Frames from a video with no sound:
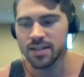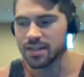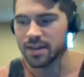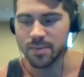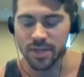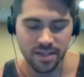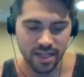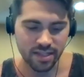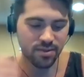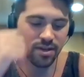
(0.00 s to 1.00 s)
yeah, man,
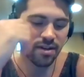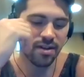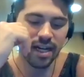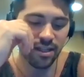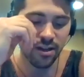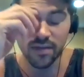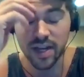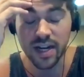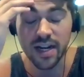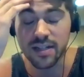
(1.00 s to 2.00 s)
that's what I love
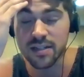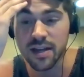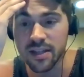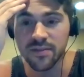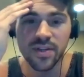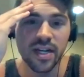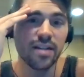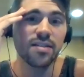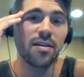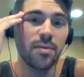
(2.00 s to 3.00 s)
that concept. I love the
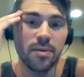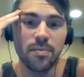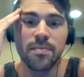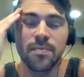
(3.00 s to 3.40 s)
concept. I mean,